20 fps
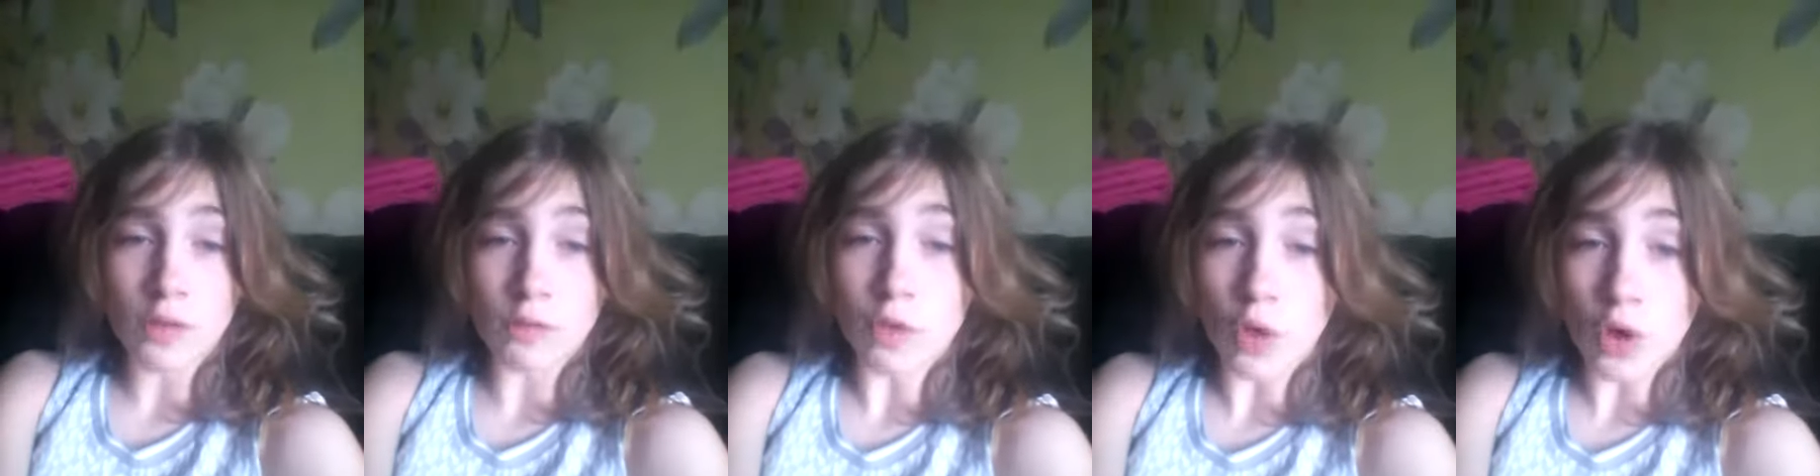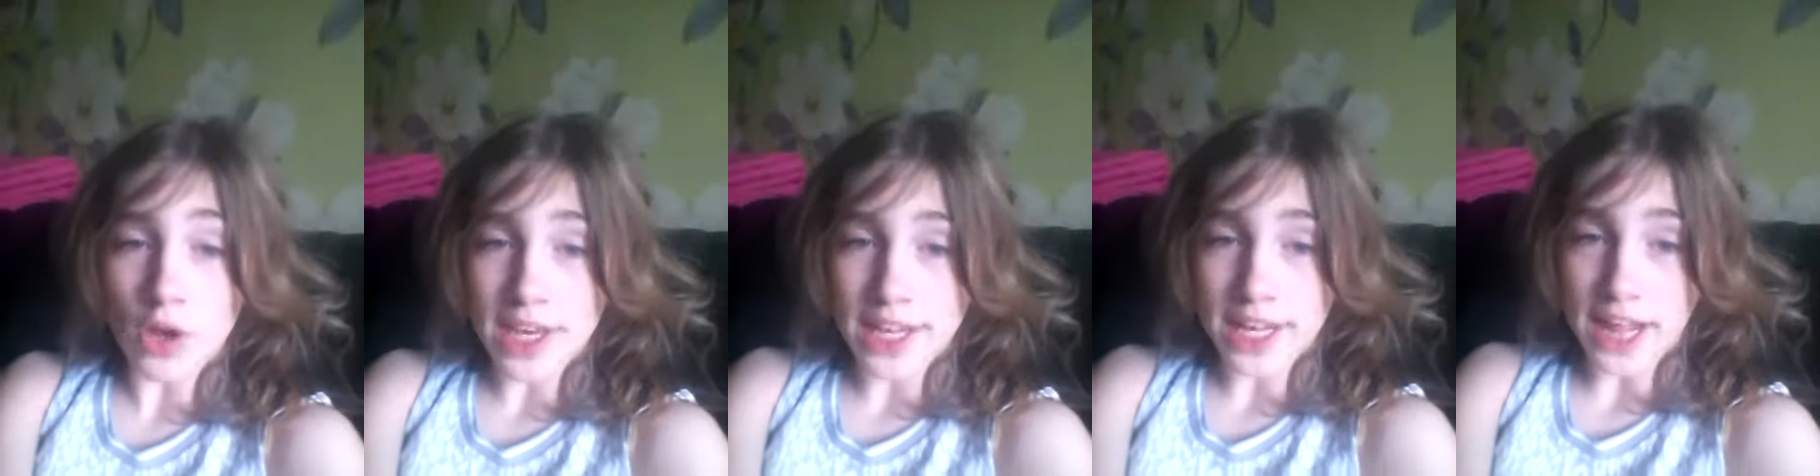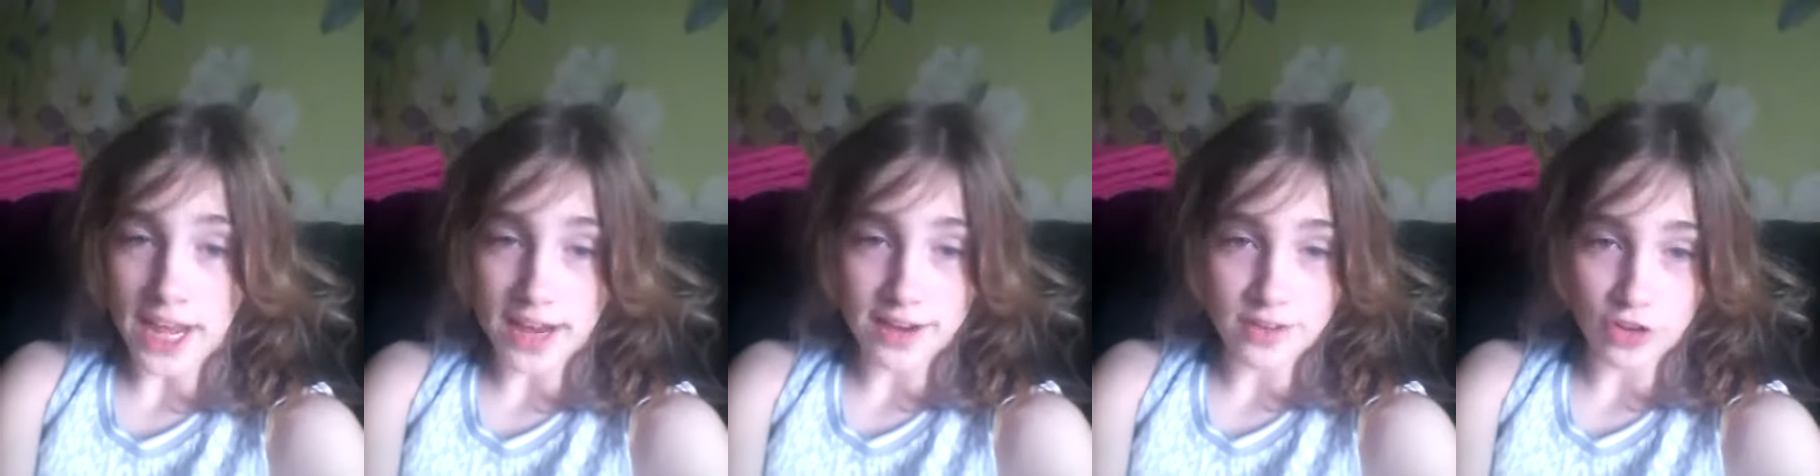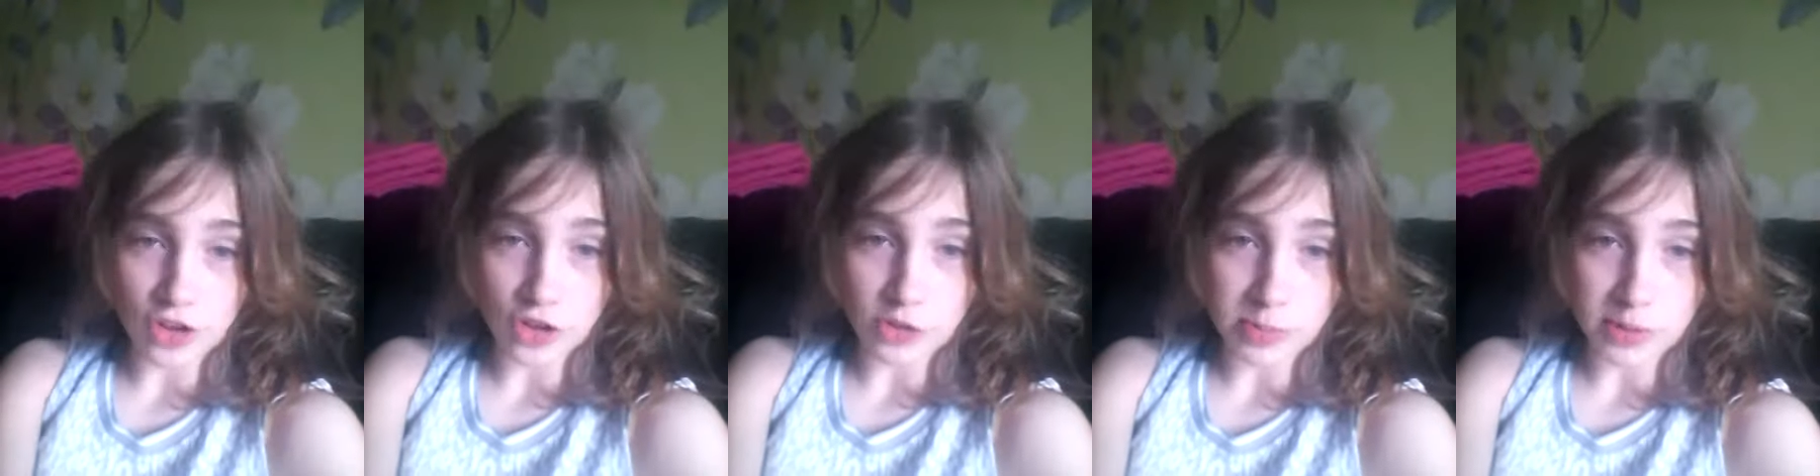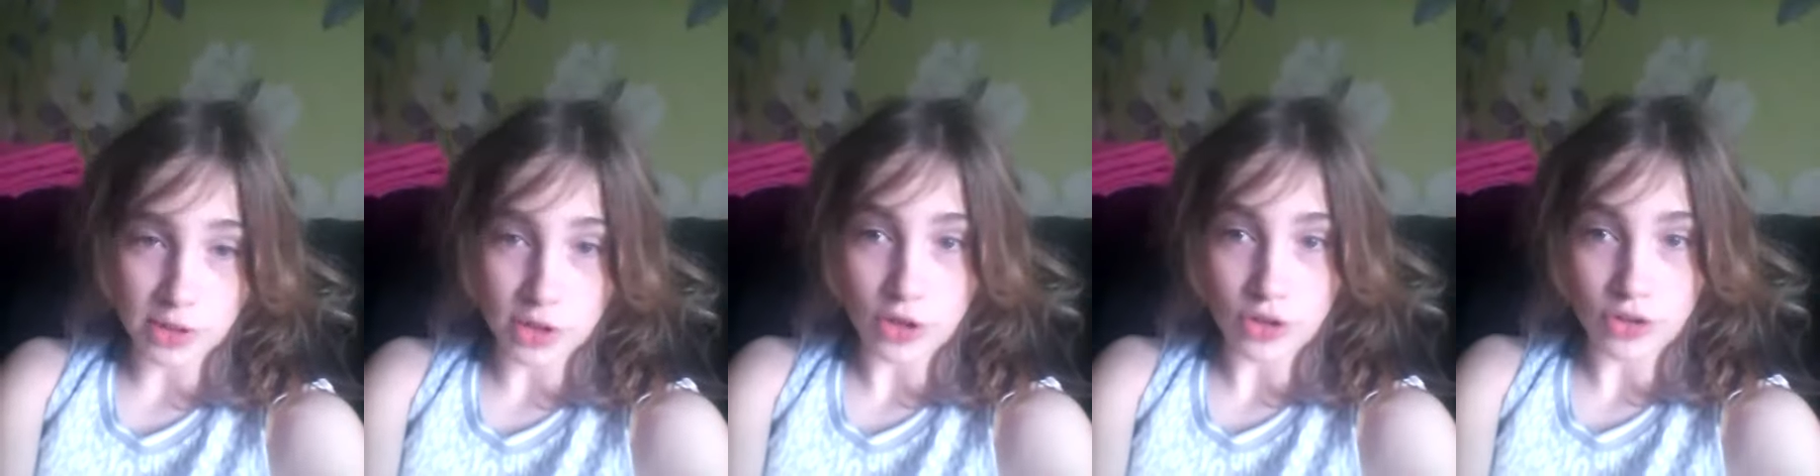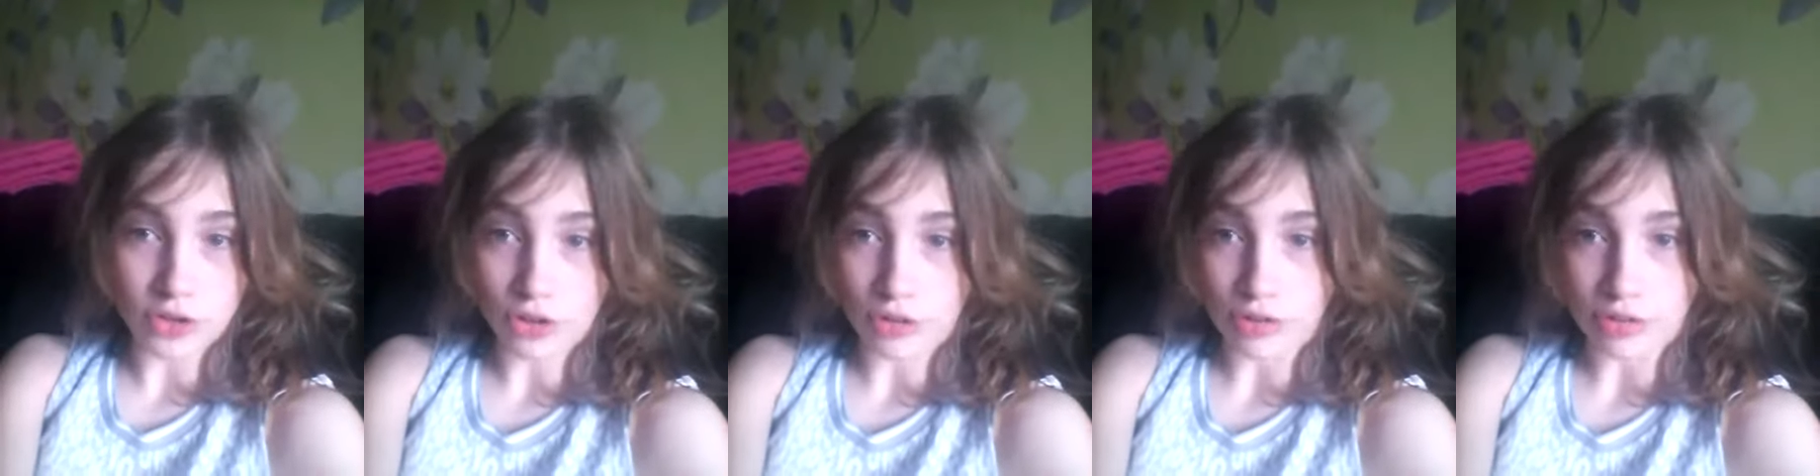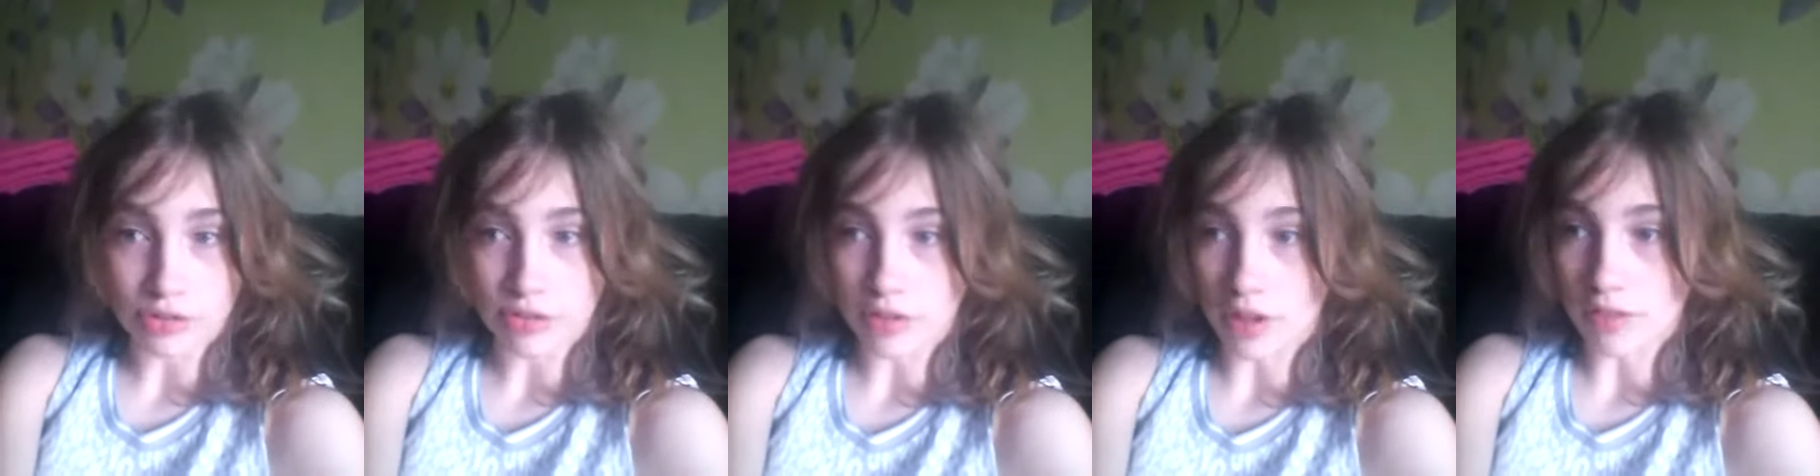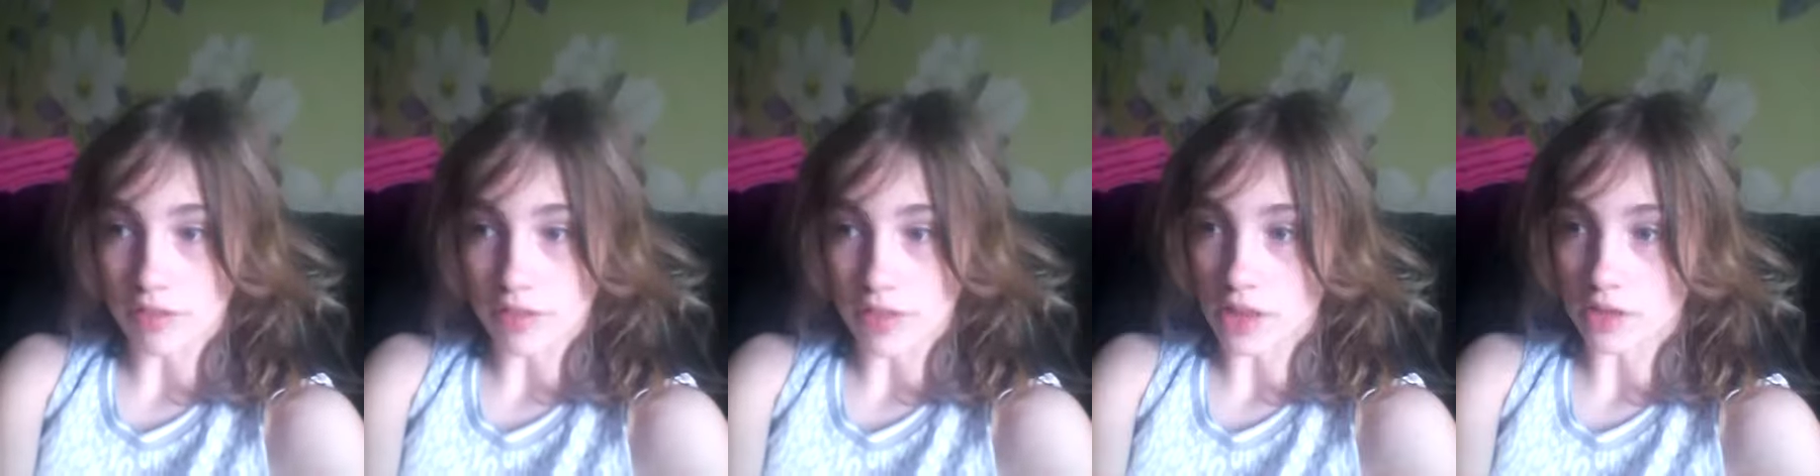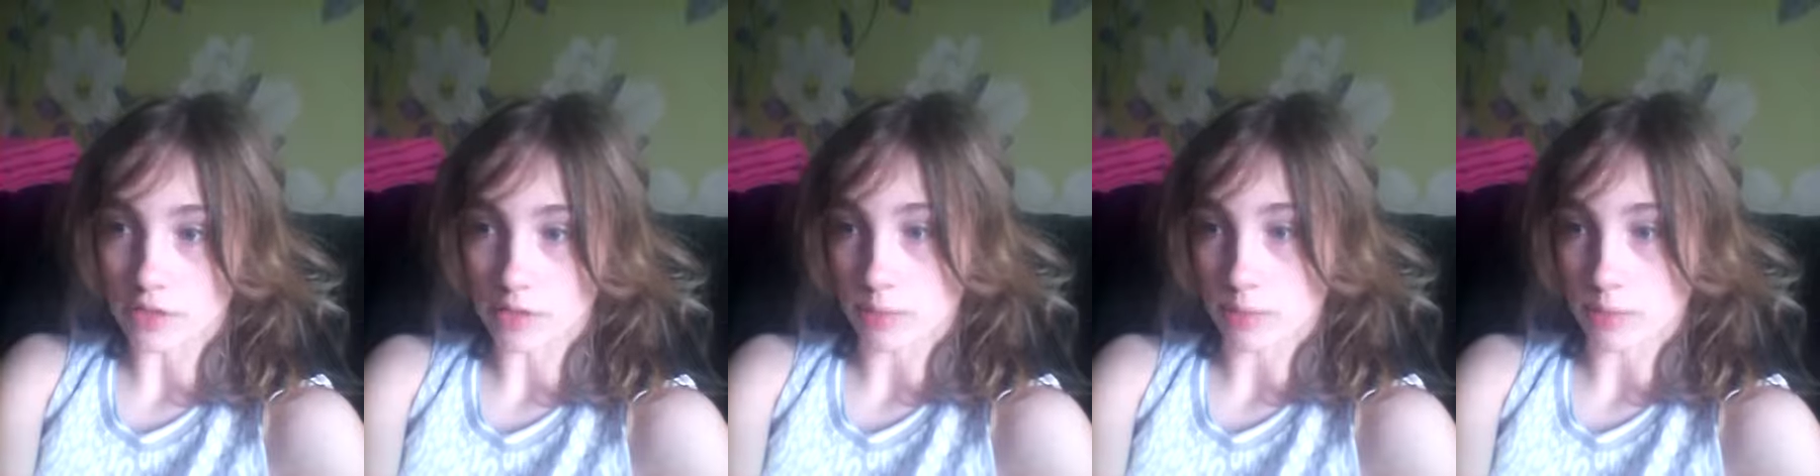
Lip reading: vlog in ages because of stuff that's